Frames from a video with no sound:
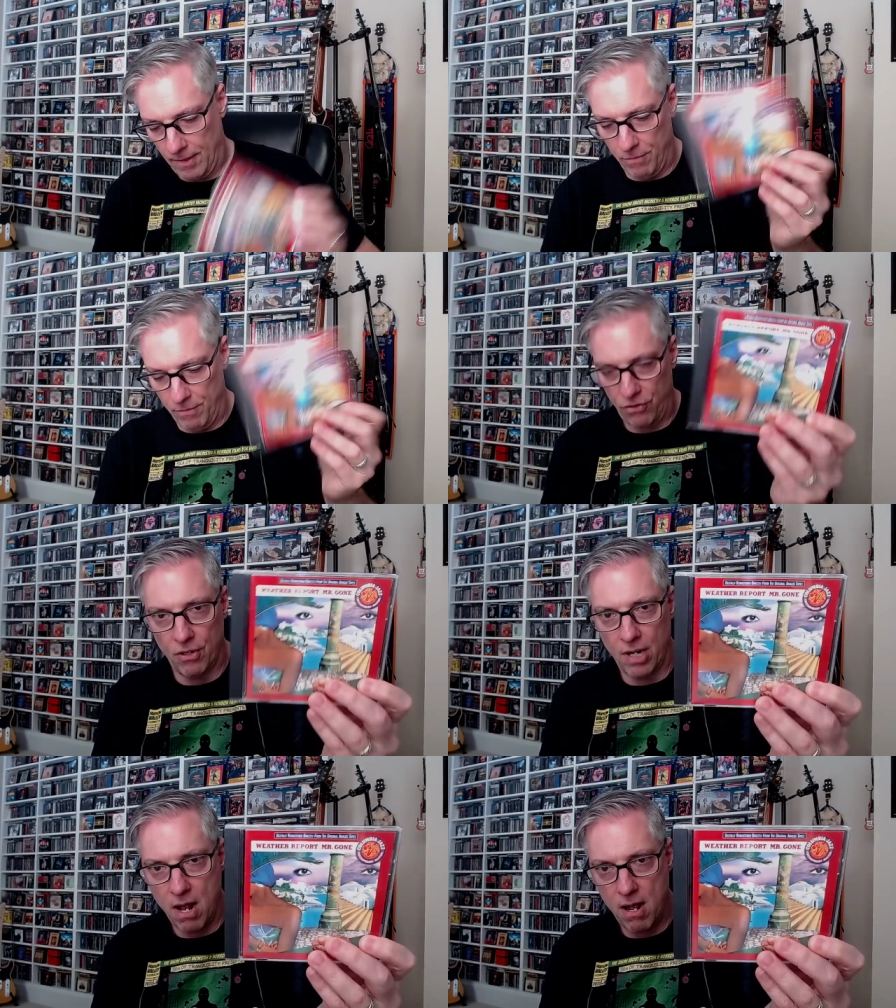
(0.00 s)

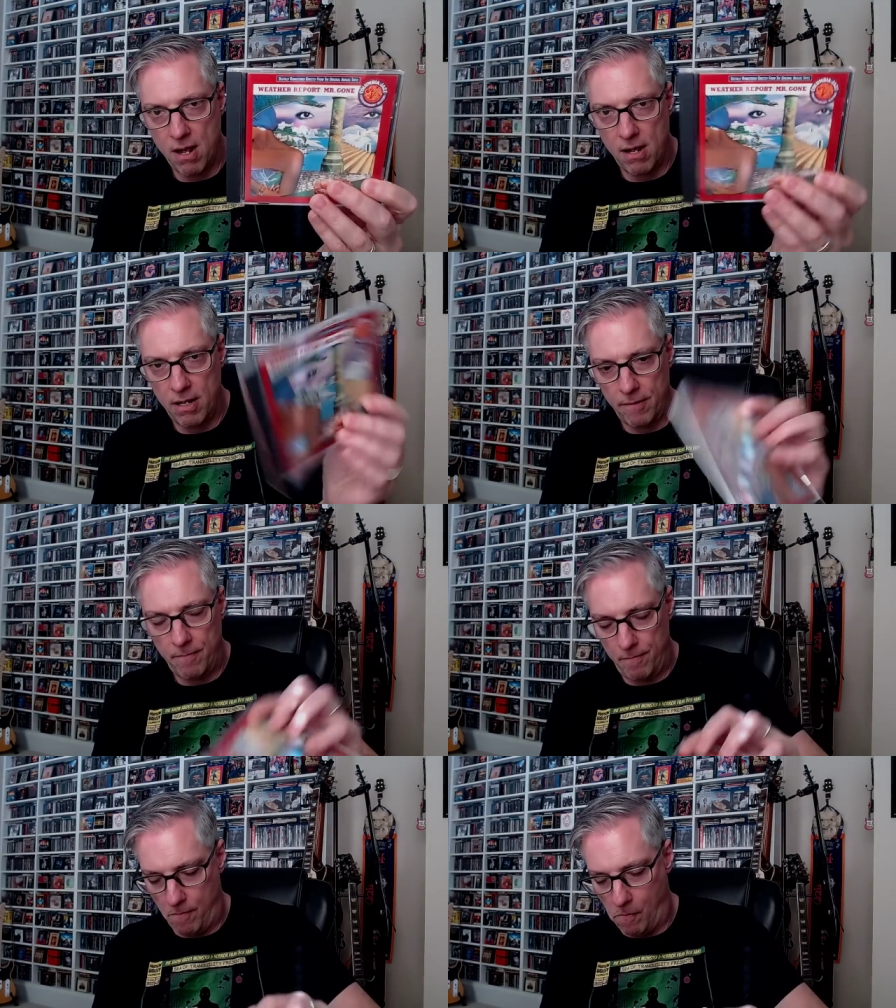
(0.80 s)
Mr.
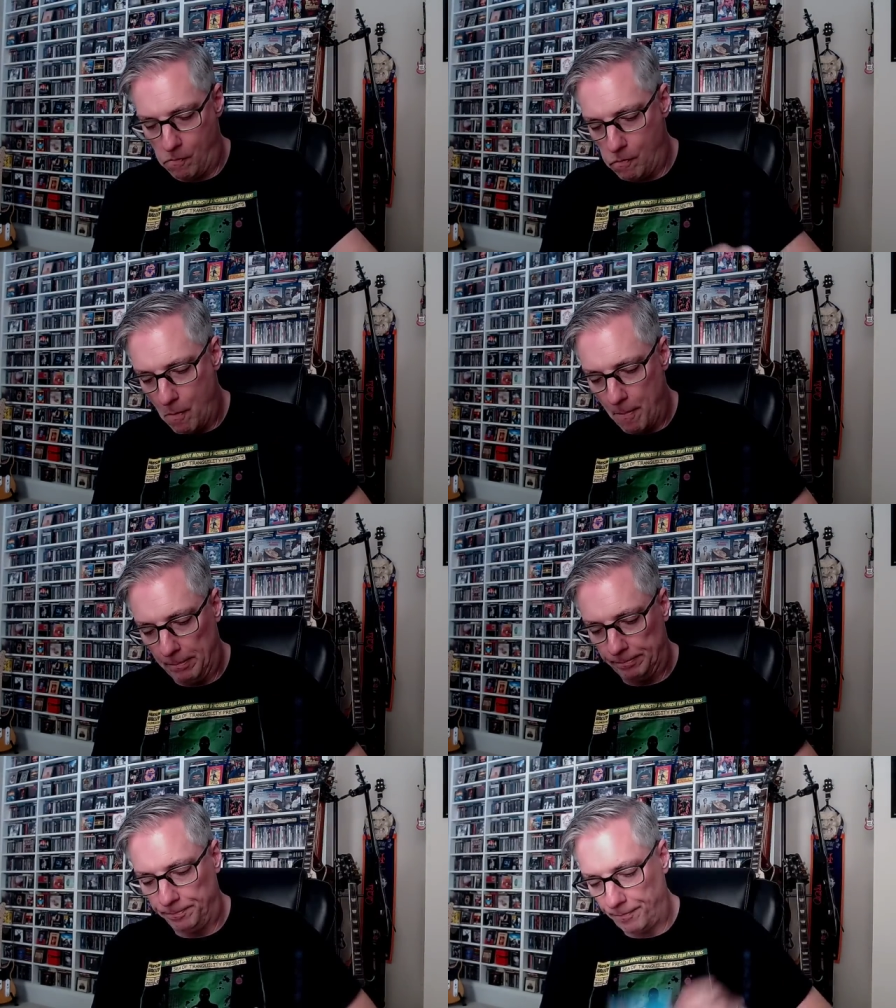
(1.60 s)
Gone,
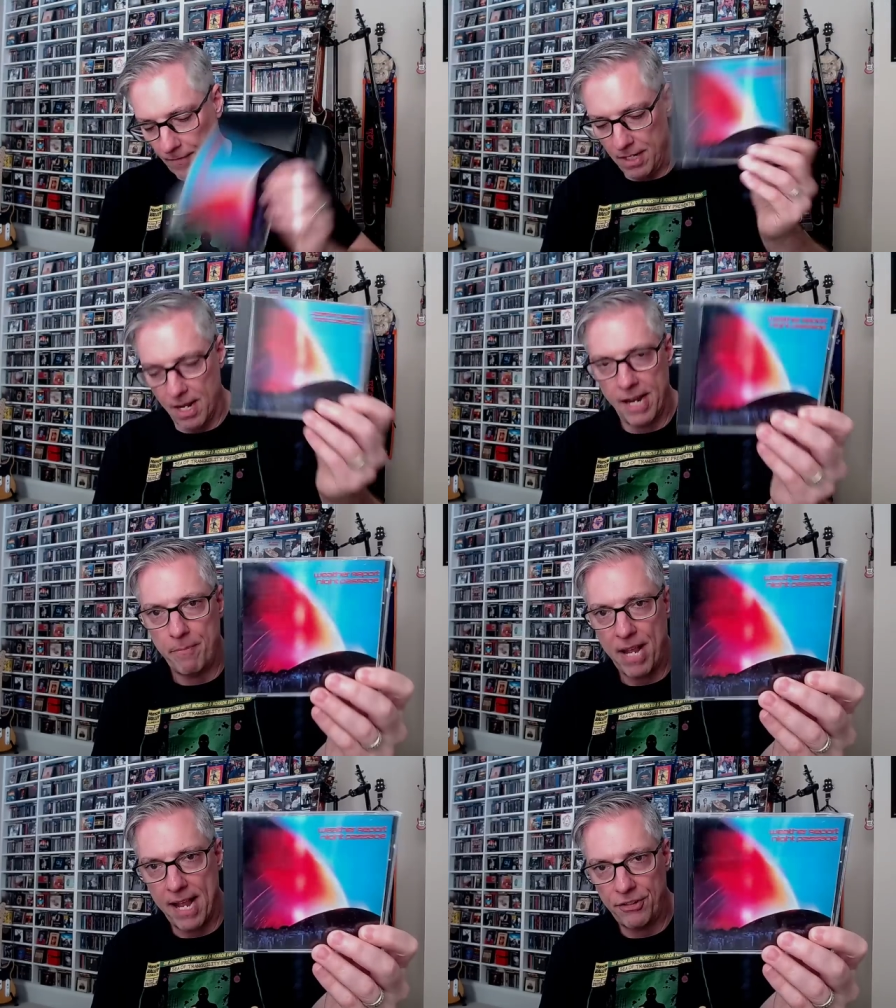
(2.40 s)

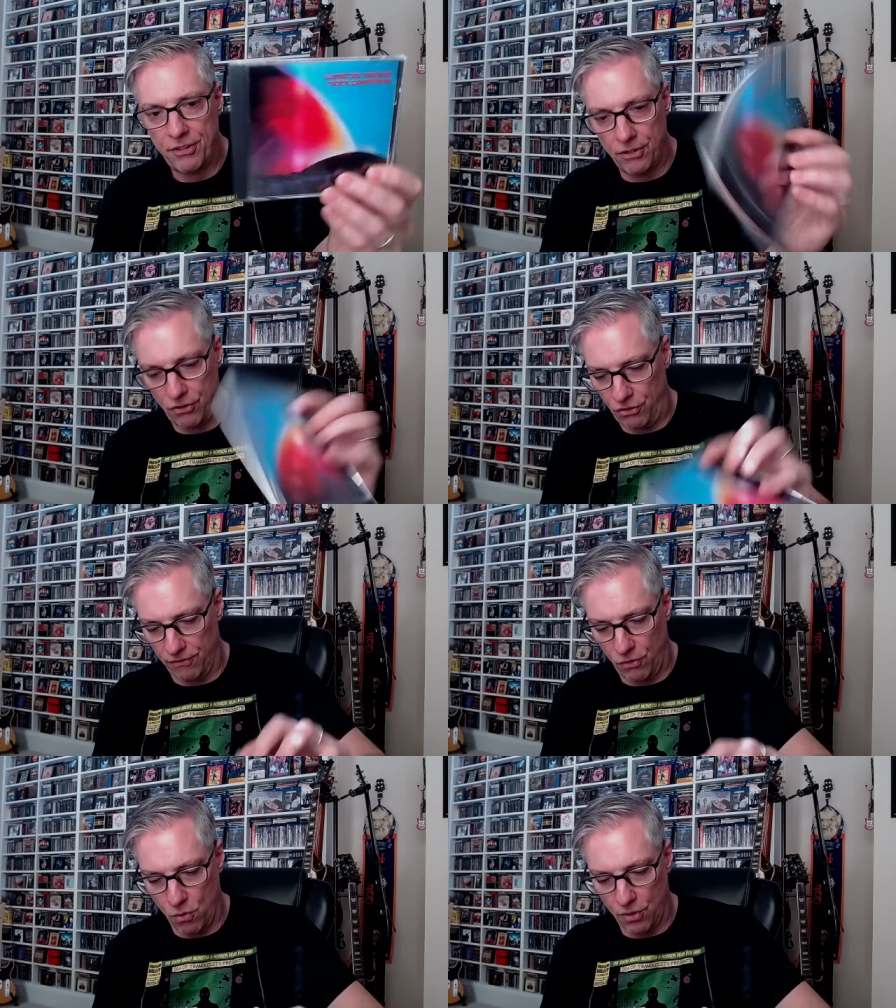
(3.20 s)
Night Passage,
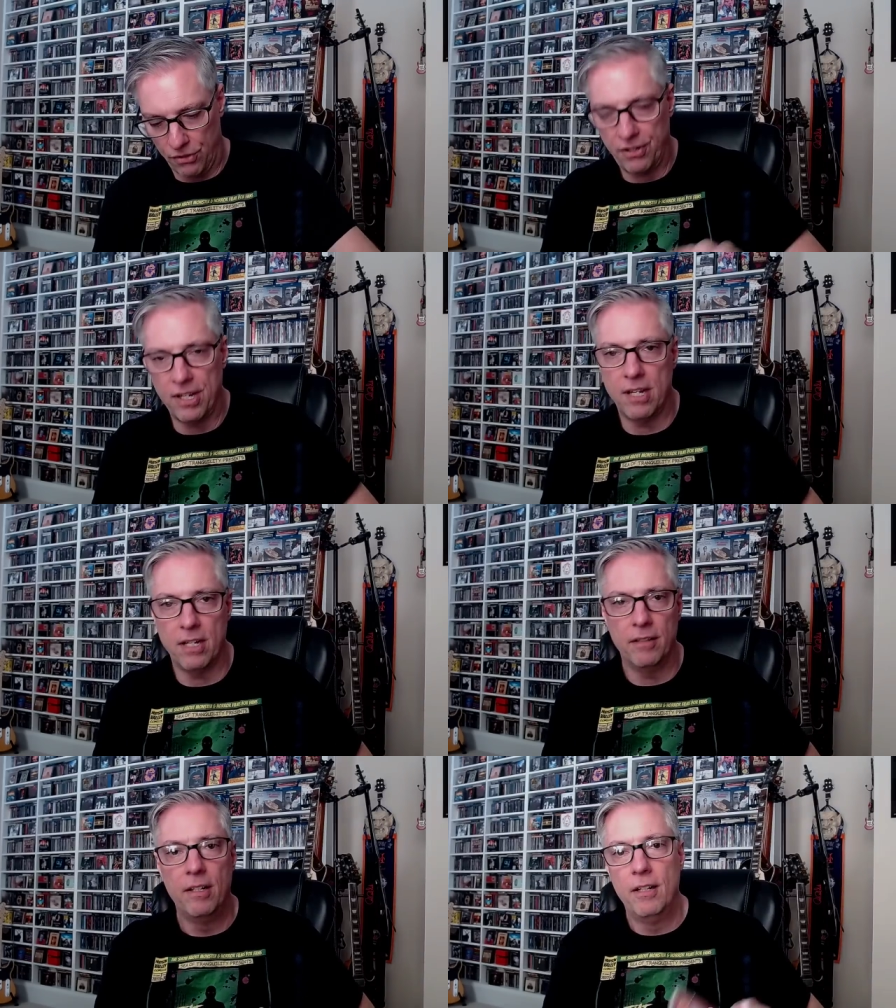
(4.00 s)
of course,
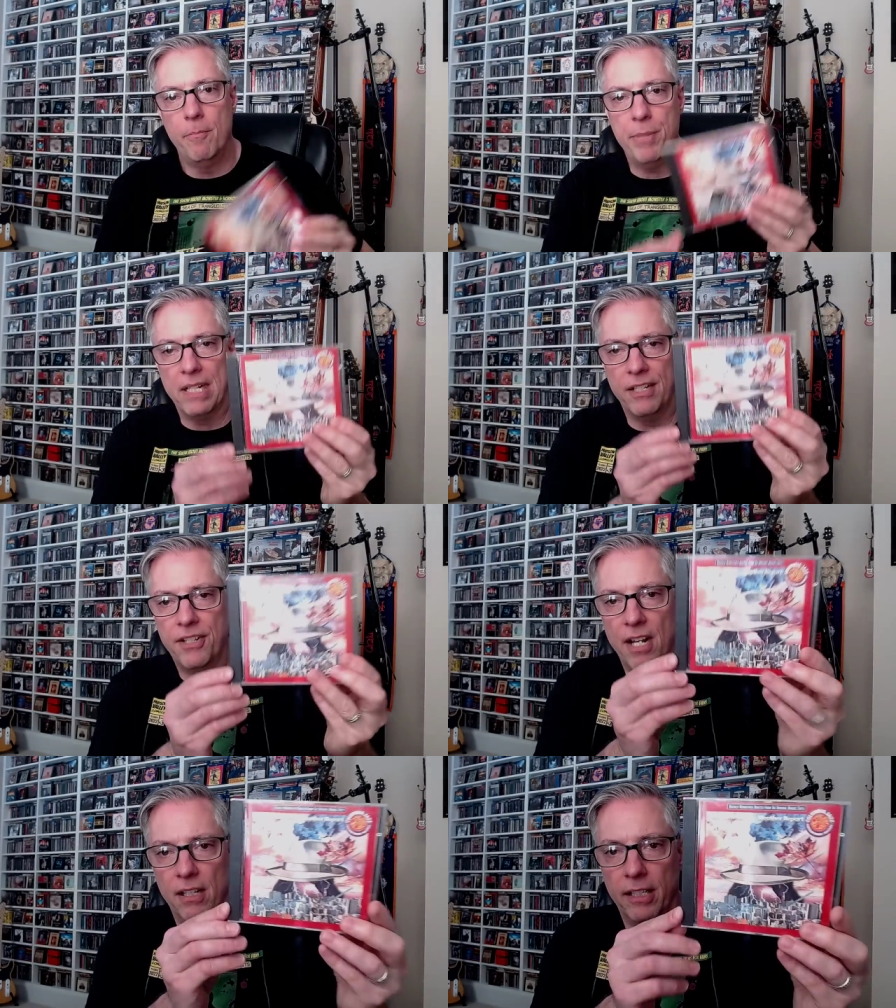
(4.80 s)
the big
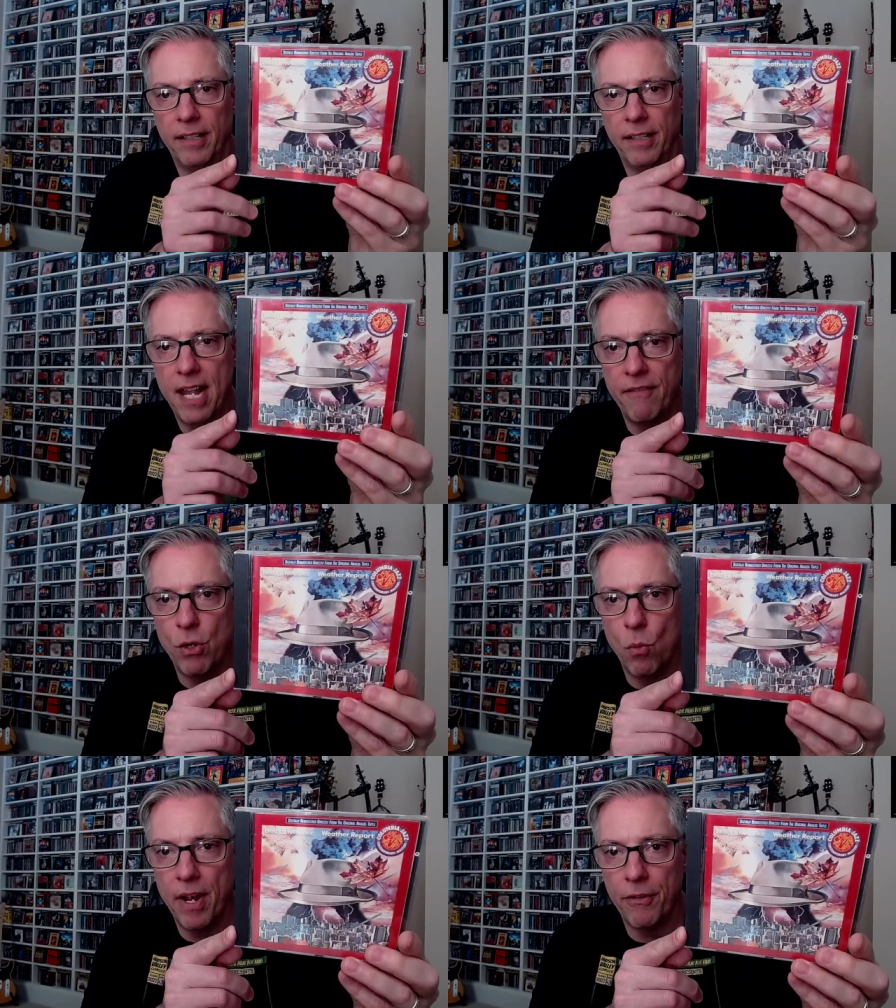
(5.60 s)
selling
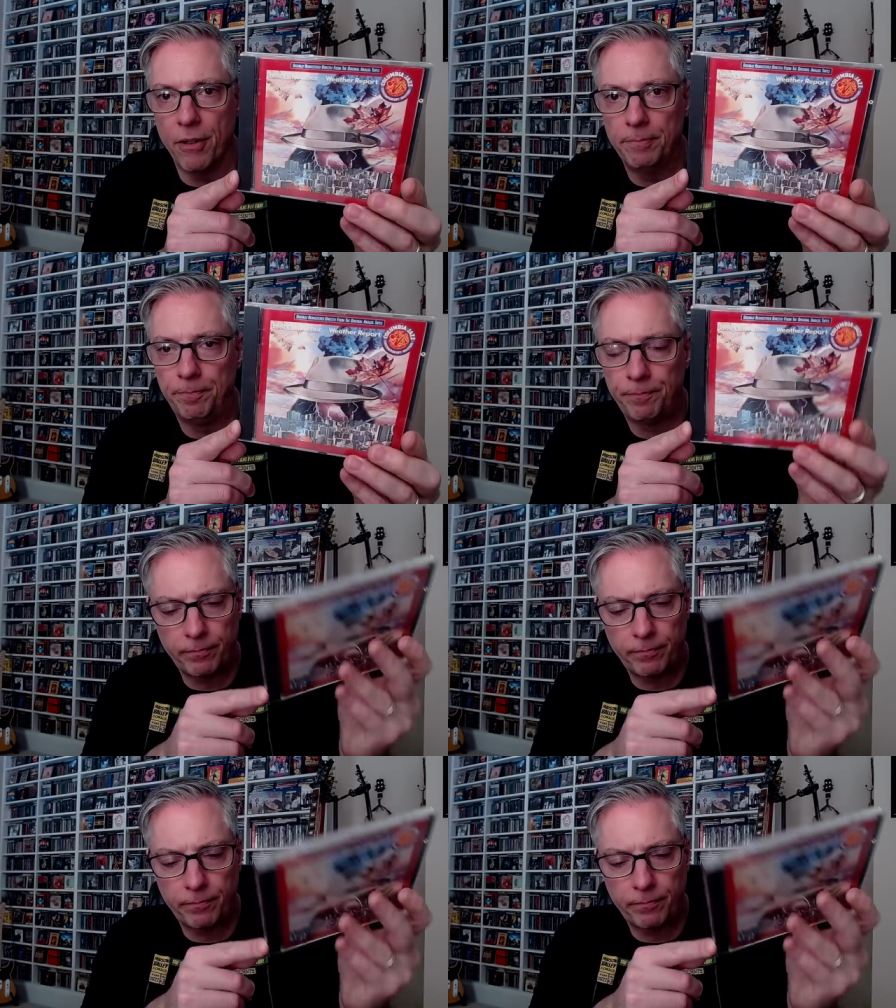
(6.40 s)
heavy weather.